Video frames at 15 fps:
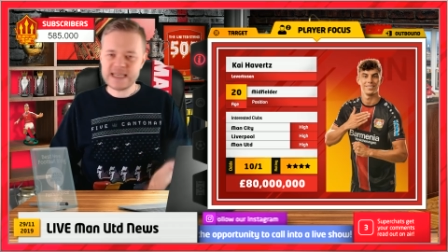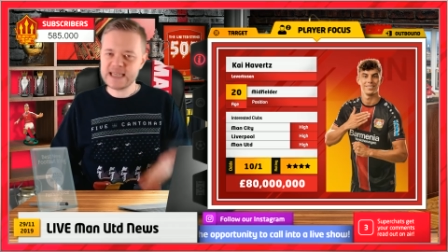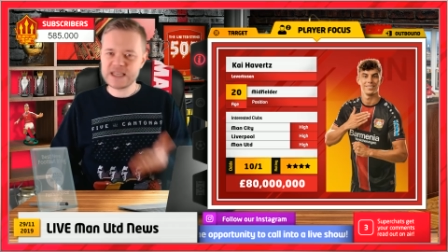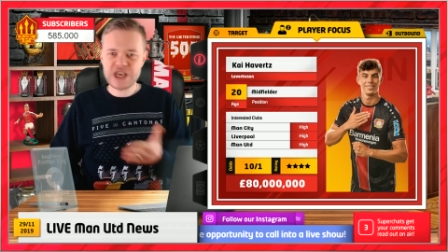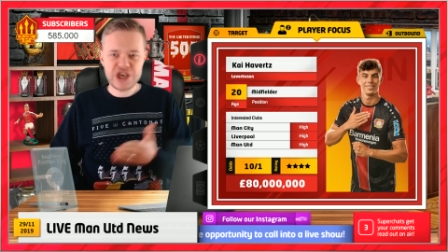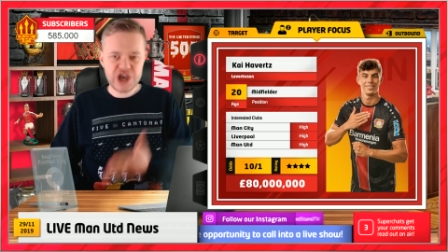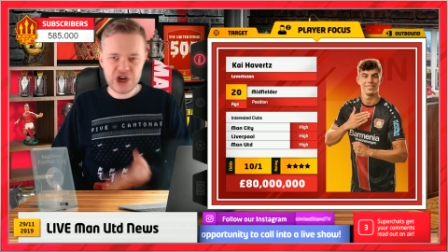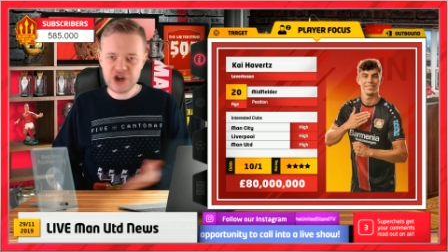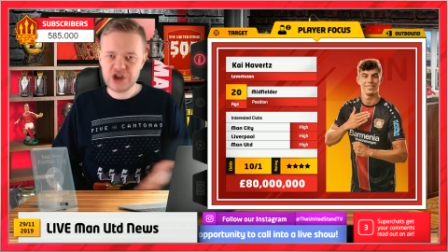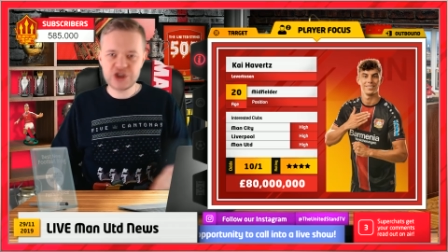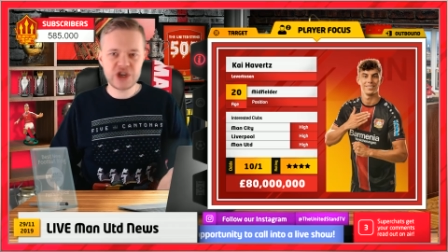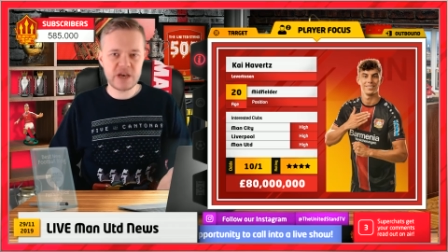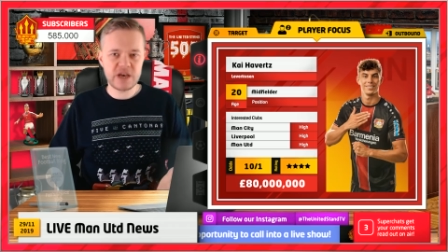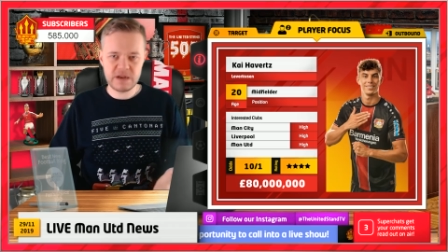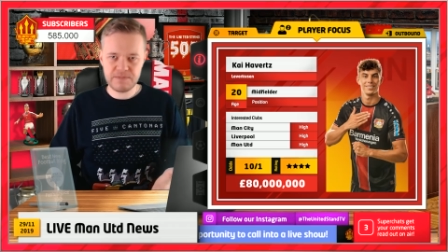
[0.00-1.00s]
a young
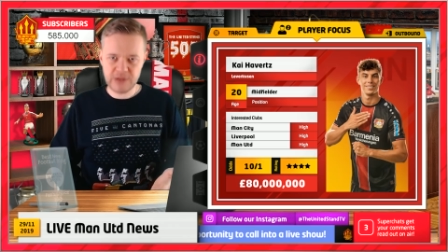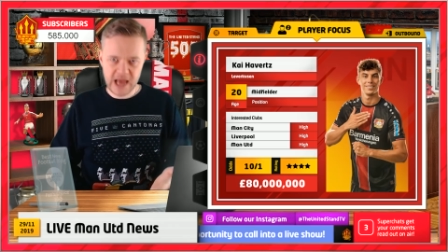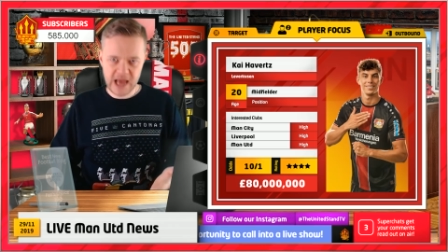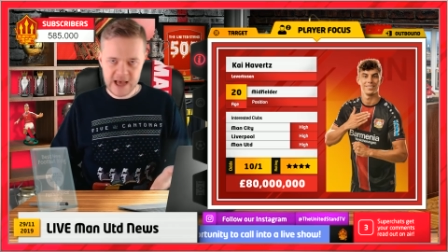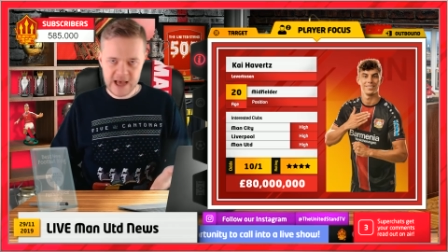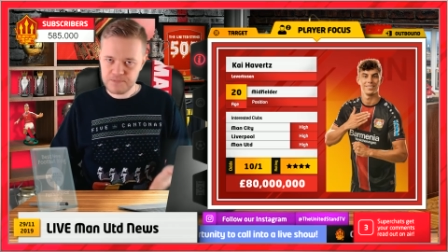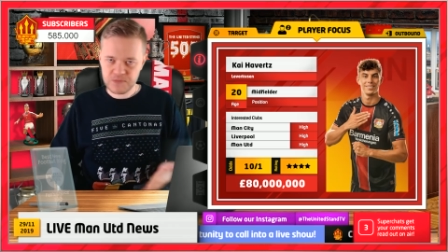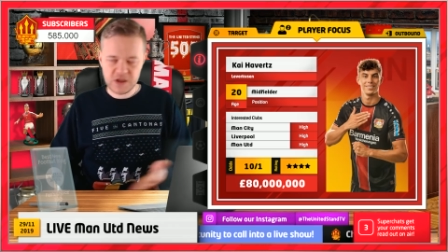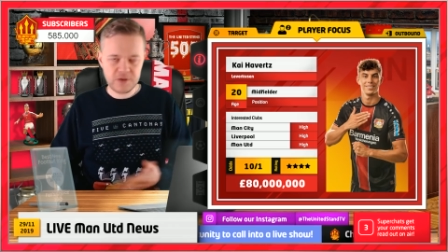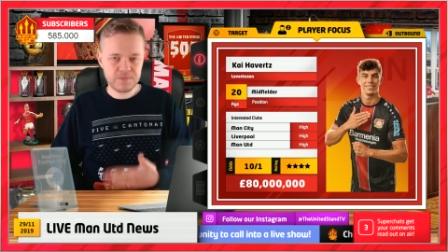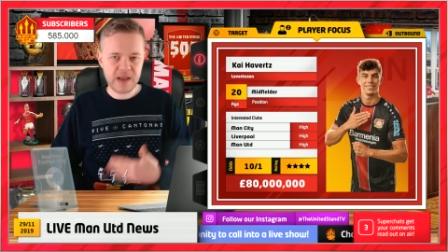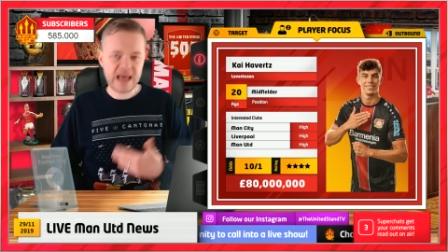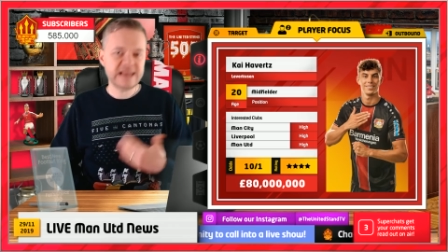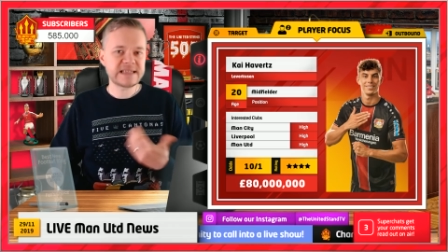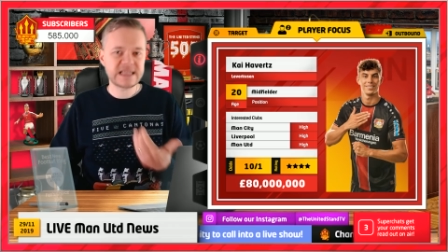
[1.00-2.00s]
German player who
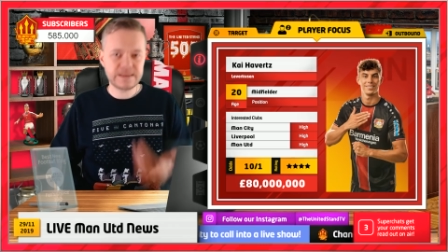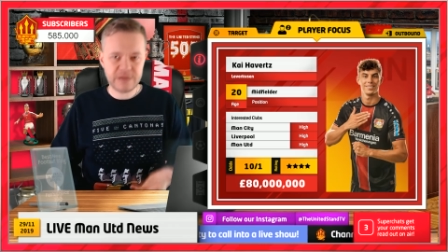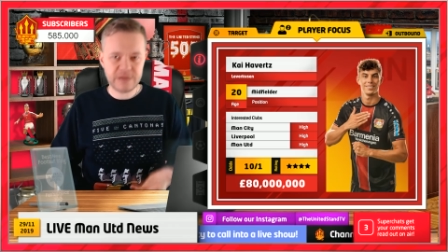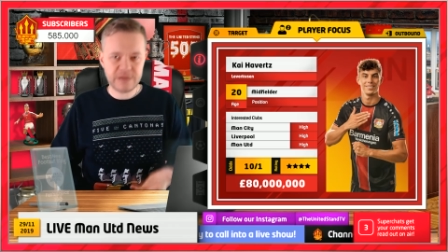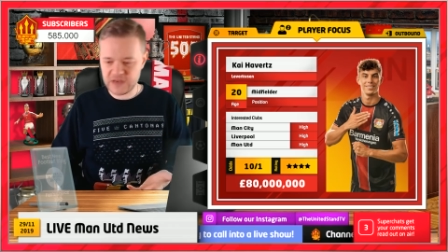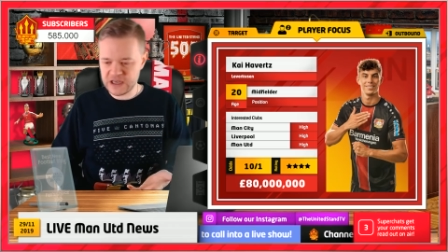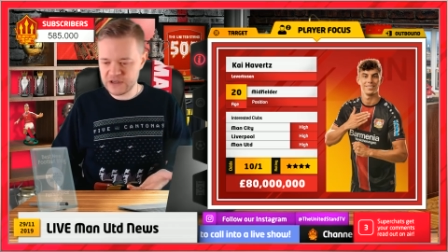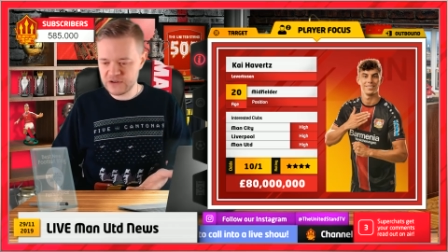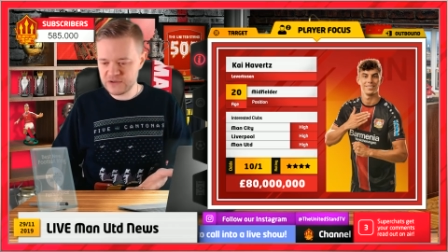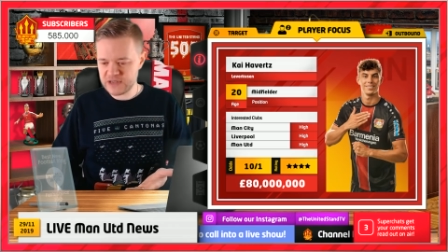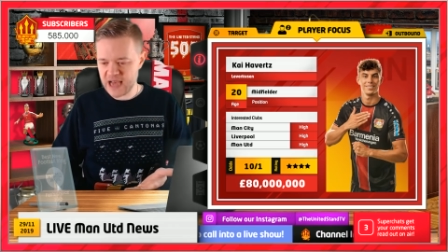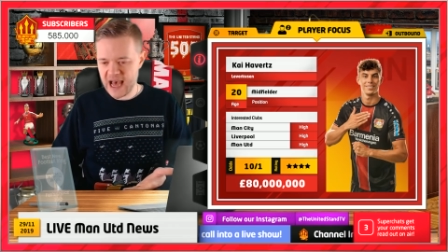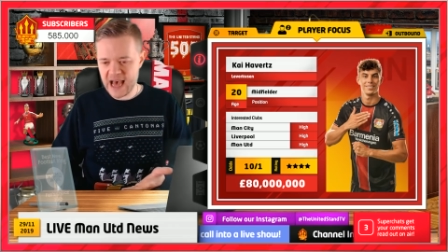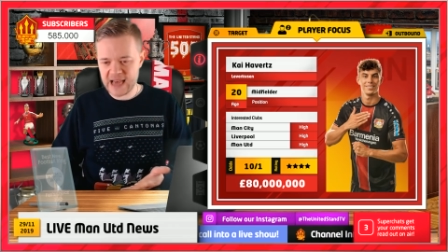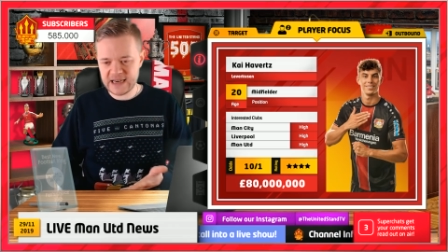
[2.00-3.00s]
plays in the midfield
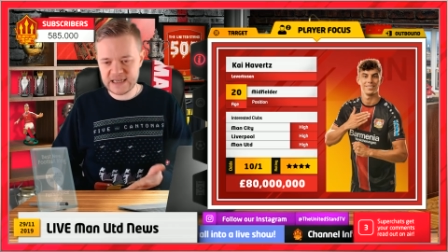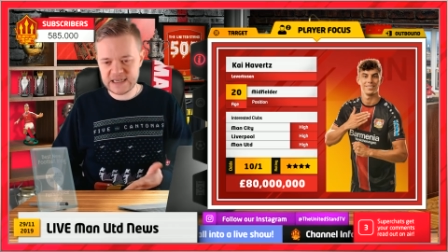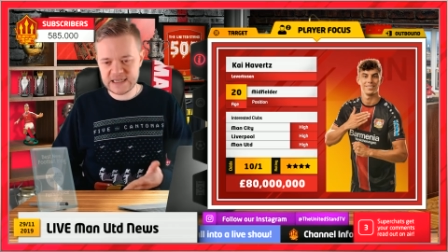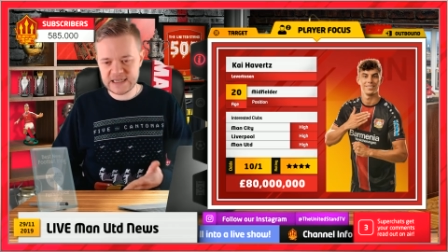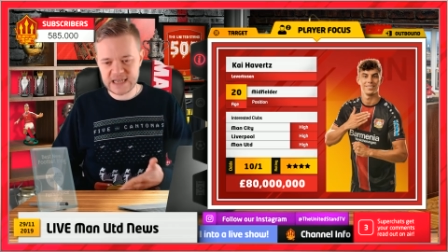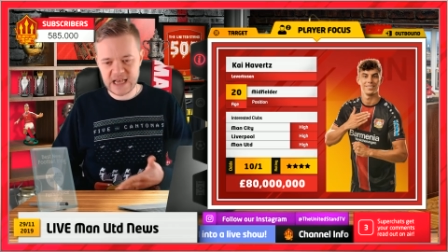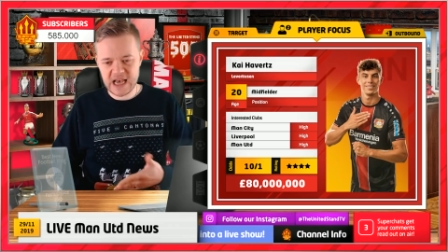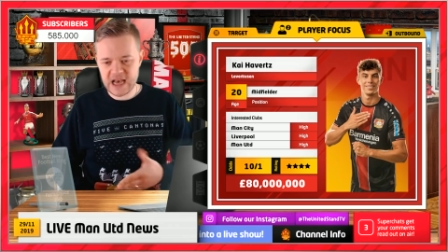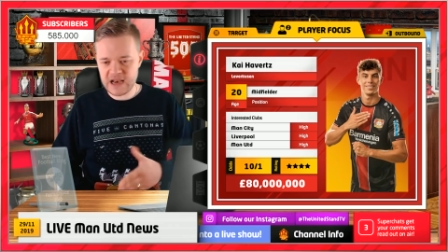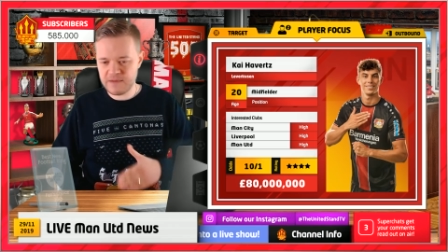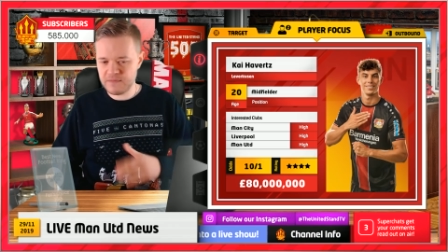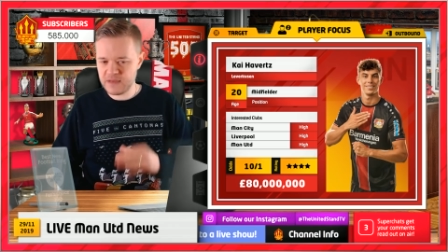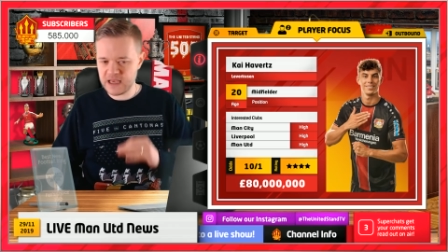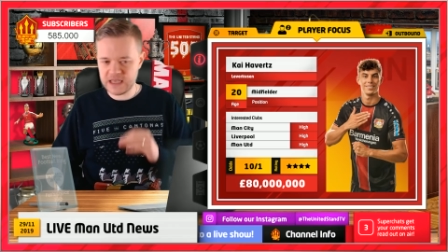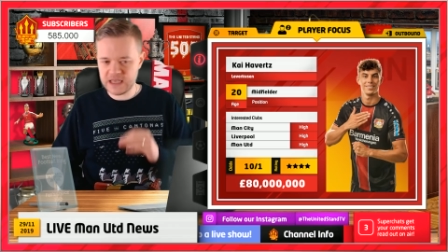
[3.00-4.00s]
and
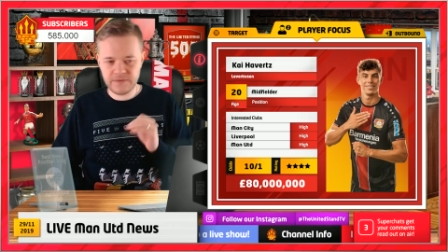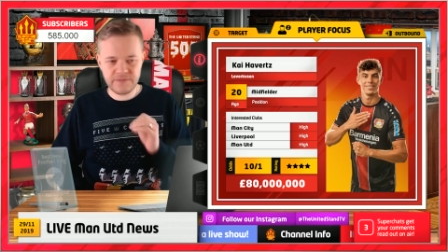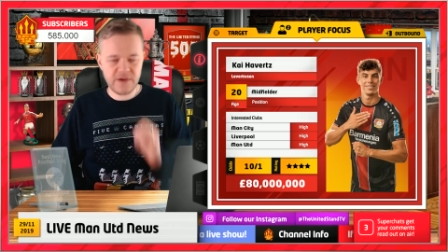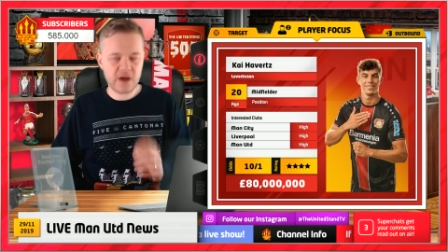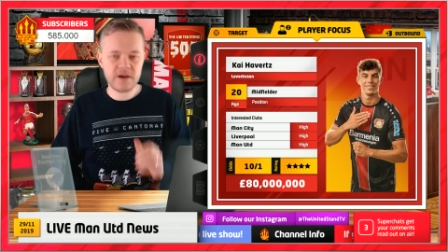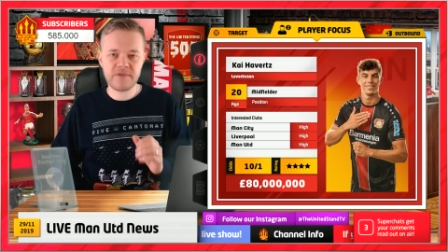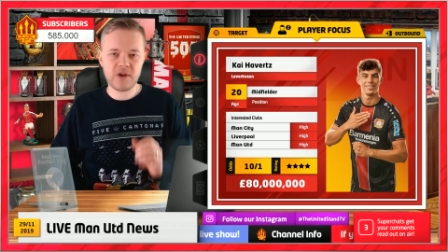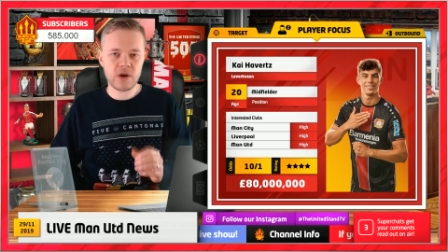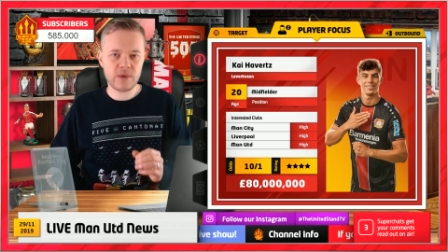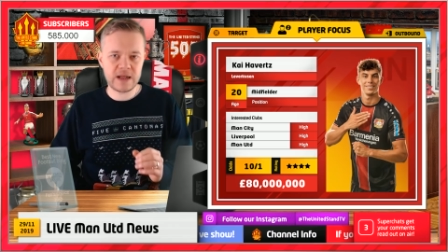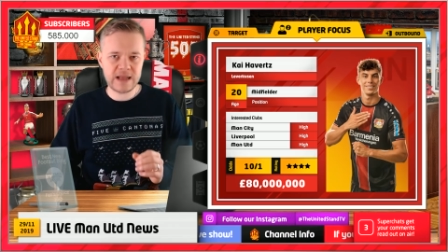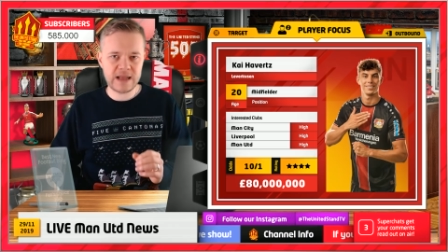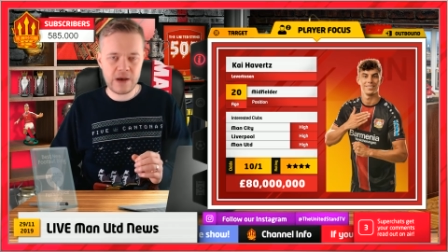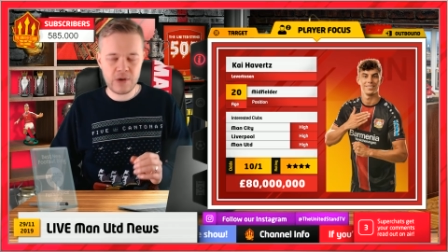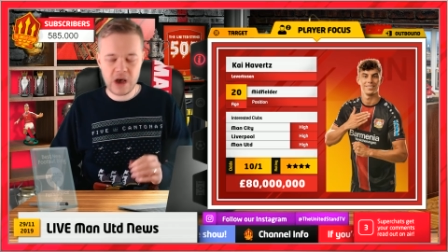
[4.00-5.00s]
um, is very, very well
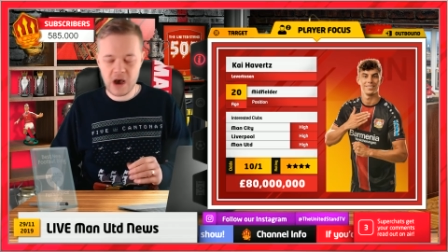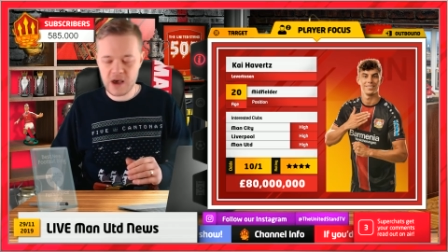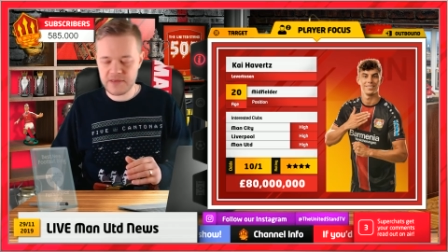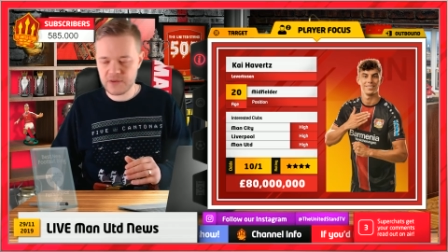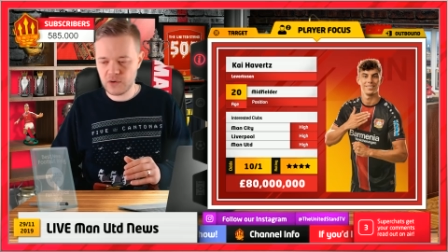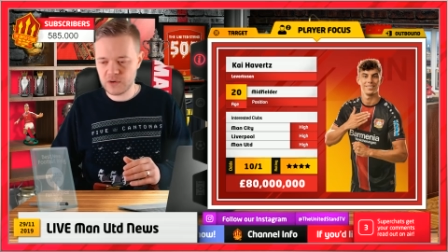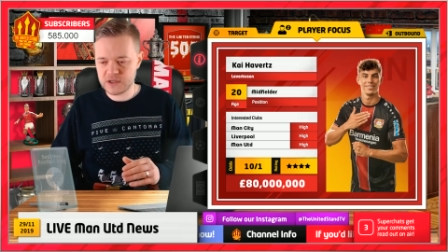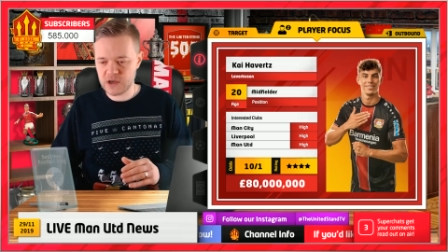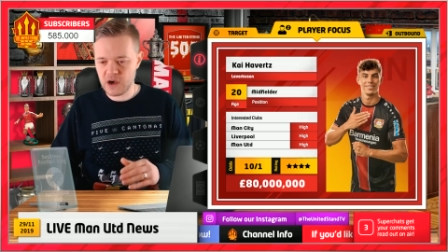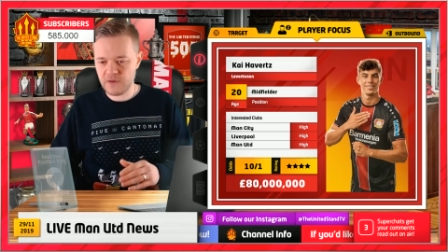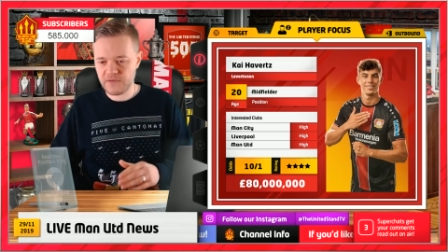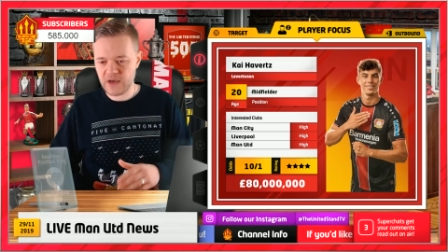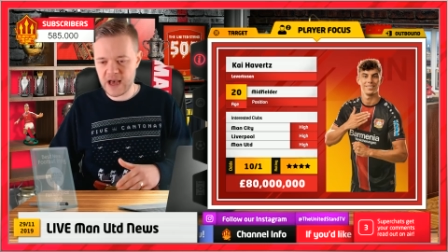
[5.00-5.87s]
high thought of.